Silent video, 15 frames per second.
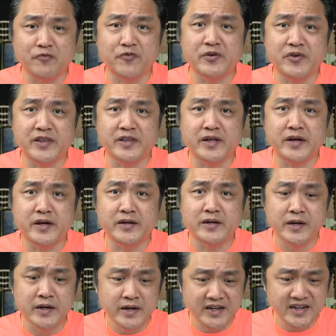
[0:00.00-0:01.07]
profit
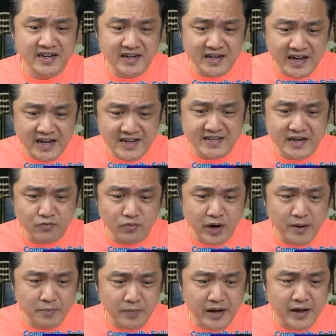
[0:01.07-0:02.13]
return in less than
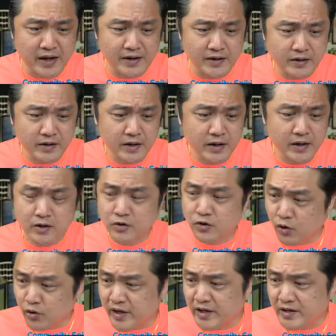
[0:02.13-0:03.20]
1 month.
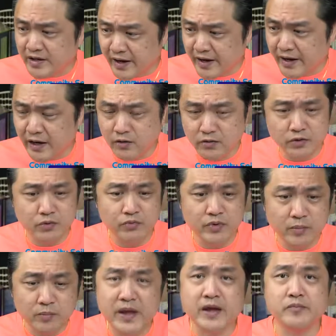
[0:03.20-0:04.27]
Go in, get out,
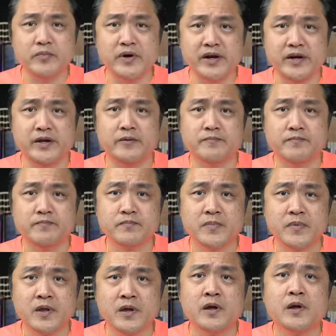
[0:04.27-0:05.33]
we make money.
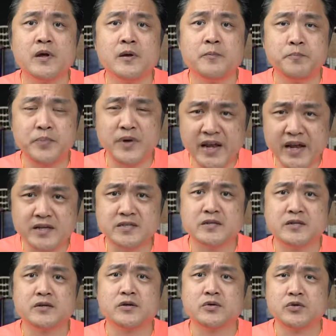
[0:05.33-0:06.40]

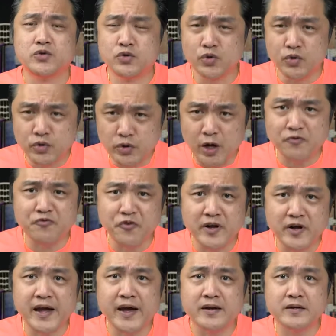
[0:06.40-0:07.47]
Please do not
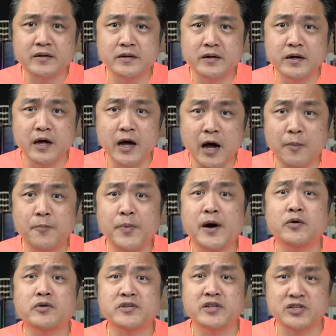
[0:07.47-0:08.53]
forget
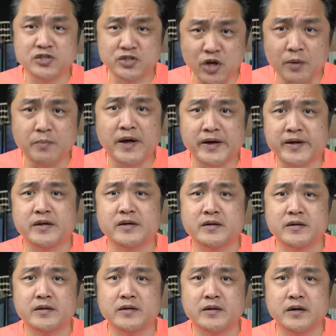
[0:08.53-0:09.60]
about the stock market.
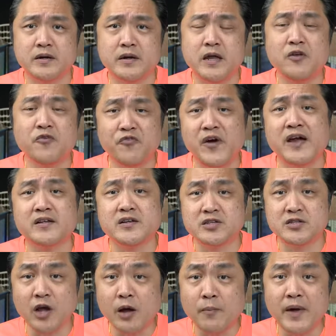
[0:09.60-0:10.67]
In fact, the
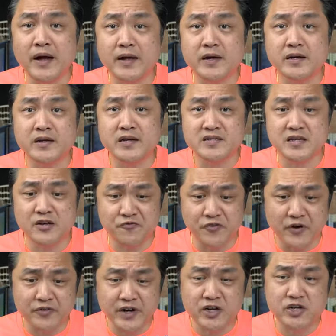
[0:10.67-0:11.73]
stock market is the
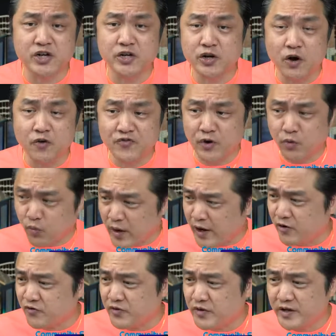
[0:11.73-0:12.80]
foundation of your
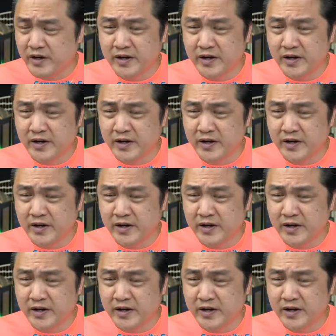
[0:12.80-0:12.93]
wealth.